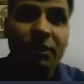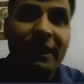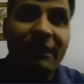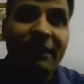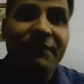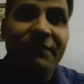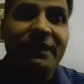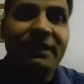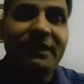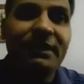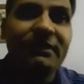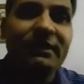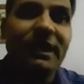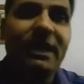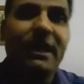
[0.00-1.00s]
affecting
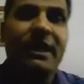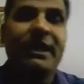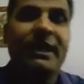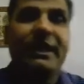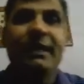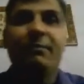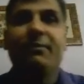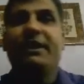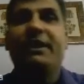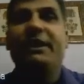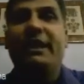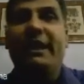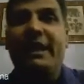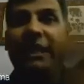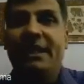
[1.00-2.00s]
the neighboring
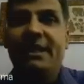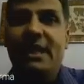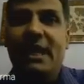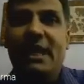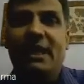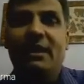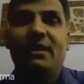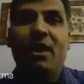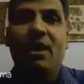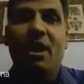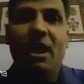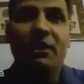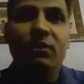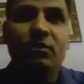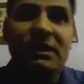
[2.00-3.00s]
area, or
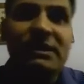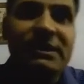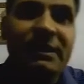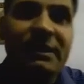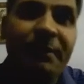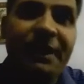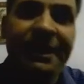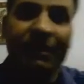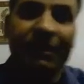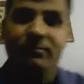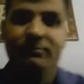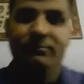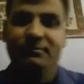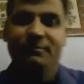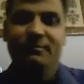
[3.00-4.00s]
you can say medium.
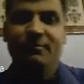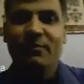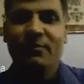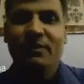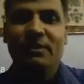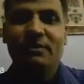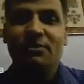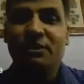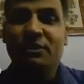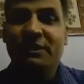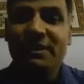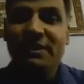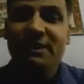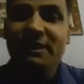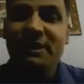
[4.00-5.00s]
So this
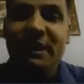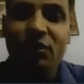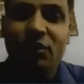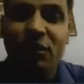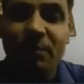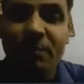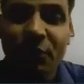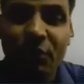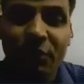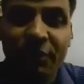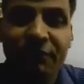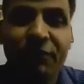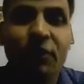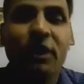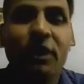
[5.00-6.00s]
is also a
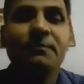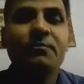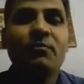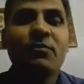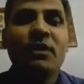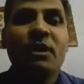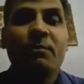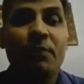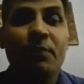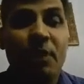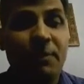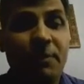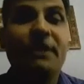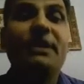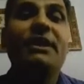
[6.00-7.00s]
beautiful
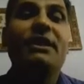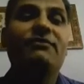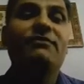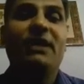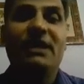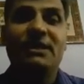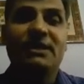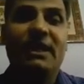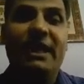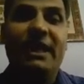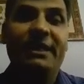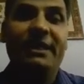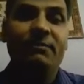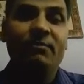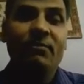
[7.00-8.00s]
property of the laser light.
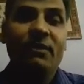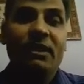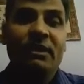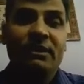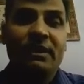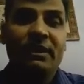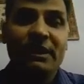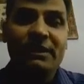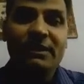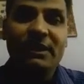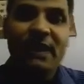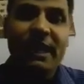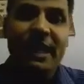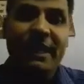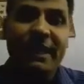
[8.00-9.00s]
The laser
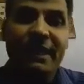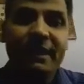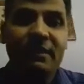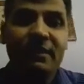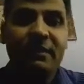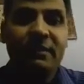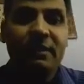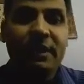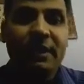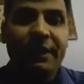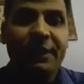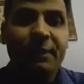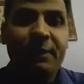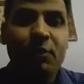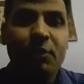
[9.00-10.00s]
light can
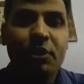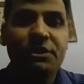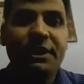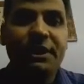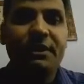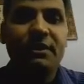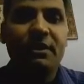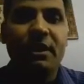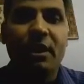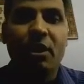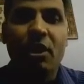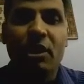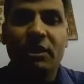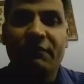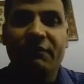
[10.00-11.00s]
deposit a
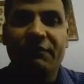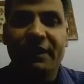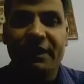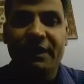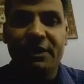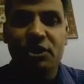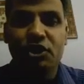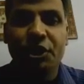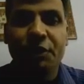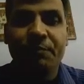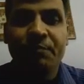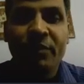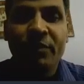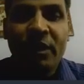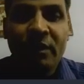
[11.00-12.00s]
lot of energy
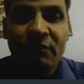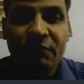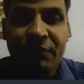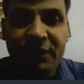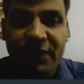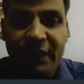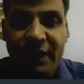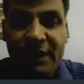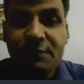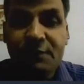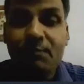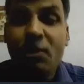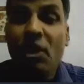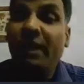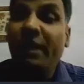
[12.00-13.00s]
within a
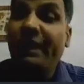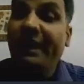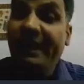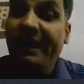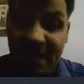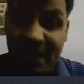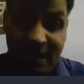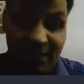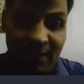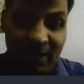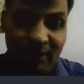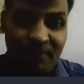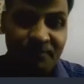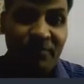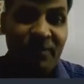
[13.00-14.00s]
small area.
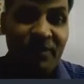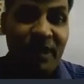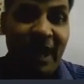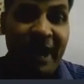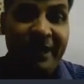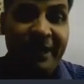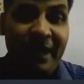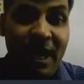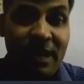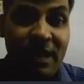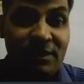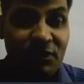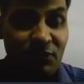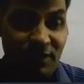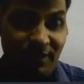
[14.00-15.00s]
And last
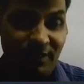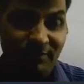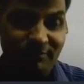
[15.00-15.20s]
one,